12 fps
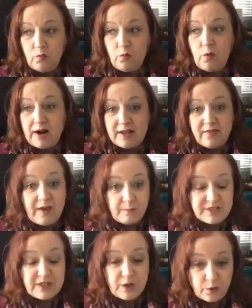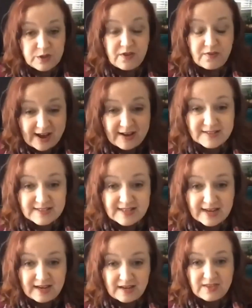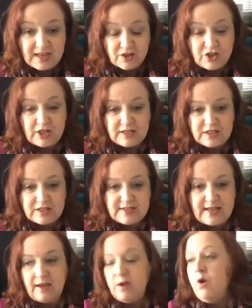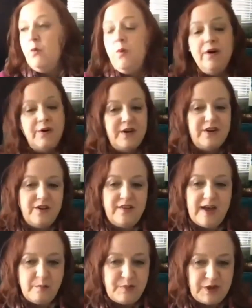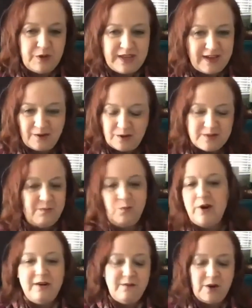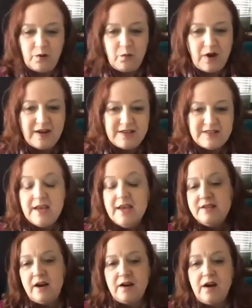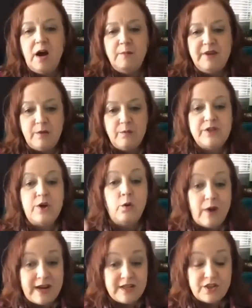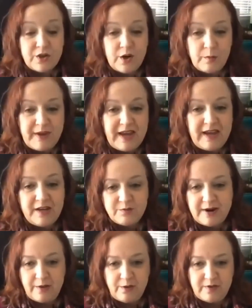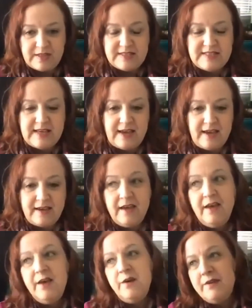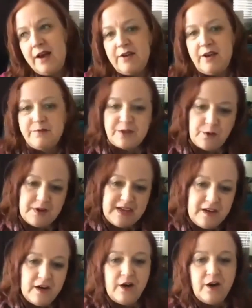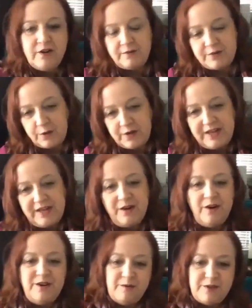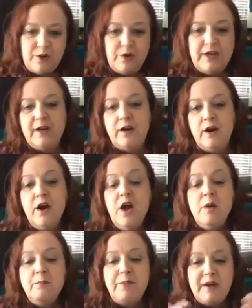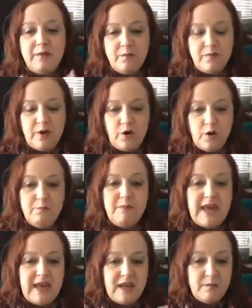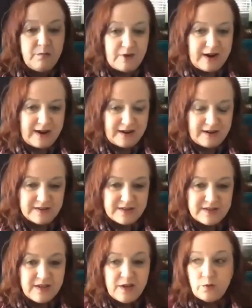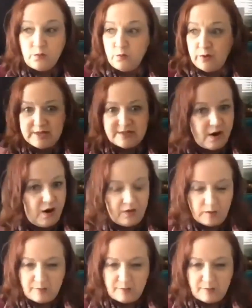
wanted them to go to that site, she could just say, well, go to Colette Beauty or whatever it was .com, and it would go right to her page, rather than saying, now you have to go here and you have to go here and you have to go here. But her main brand was all